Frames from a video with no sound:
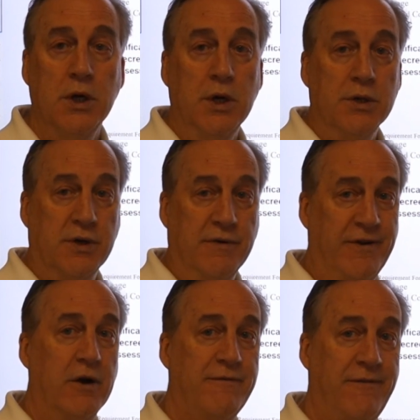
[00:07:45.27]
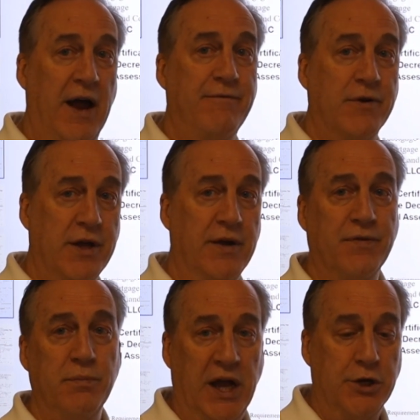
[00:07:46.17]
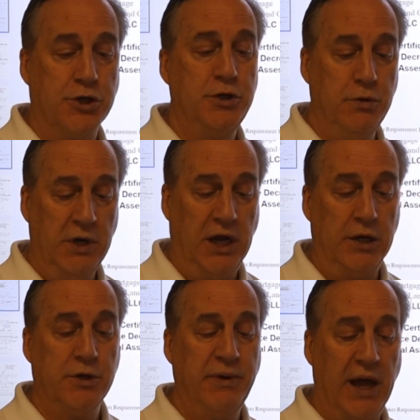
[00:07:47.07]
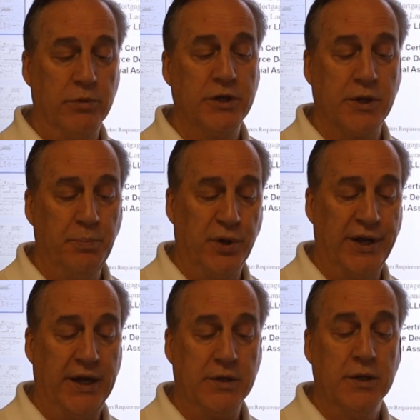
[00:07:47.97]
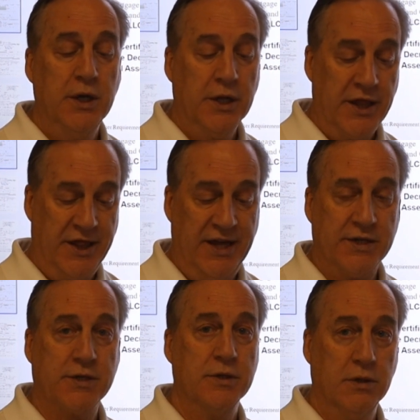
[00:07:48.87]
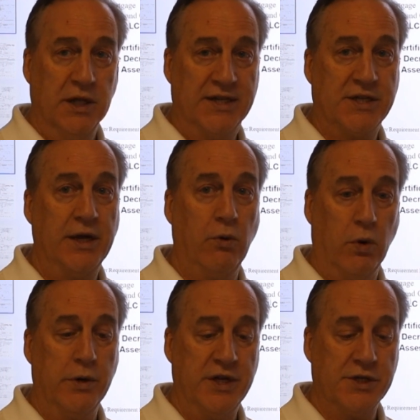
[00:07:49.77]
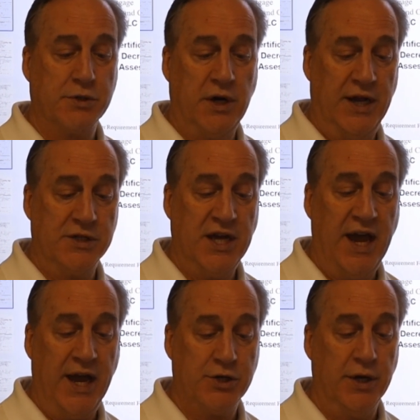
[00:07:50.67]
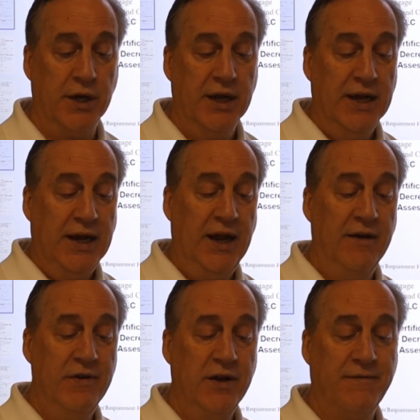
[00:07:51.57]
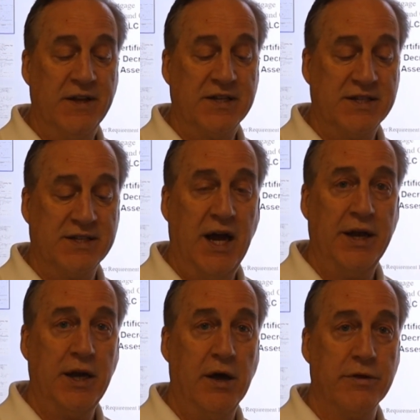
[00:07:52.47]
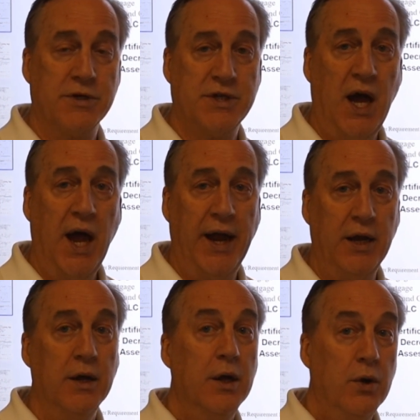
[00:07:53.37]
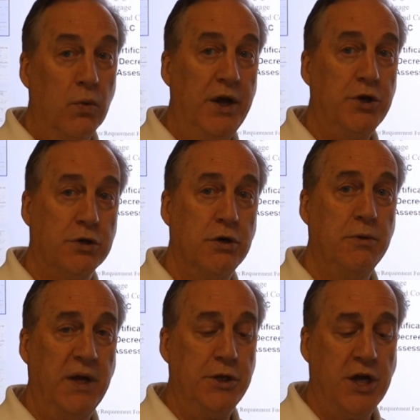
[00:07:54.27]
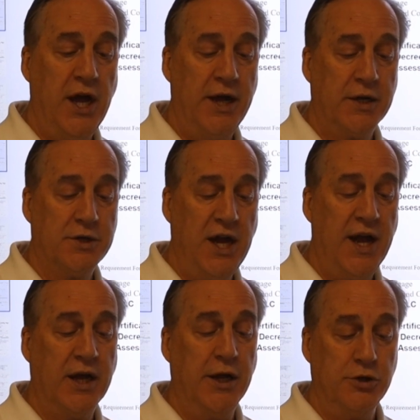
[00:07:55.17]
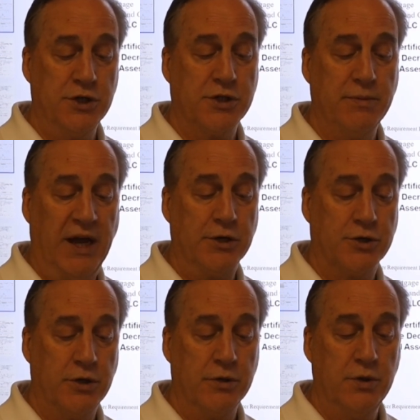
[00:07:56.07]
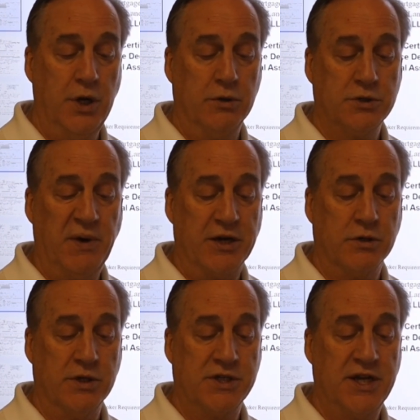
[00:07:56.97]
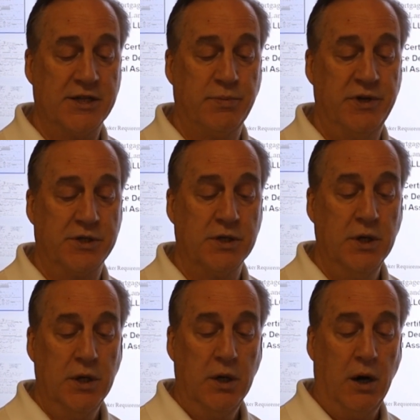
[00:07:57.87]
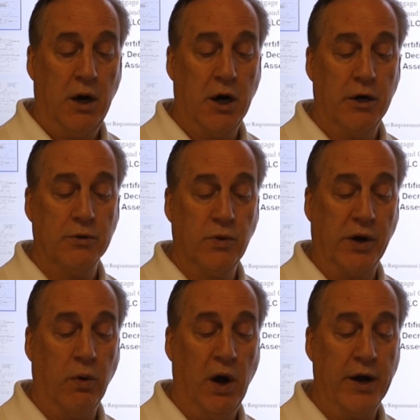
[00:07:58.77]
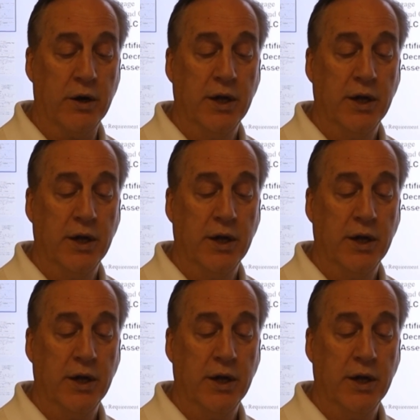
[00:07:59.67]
to verify for the information you need to be able to complete this listing or this transaction. Even if this is on the other side, we should be checking just to make sure no special assessments are required.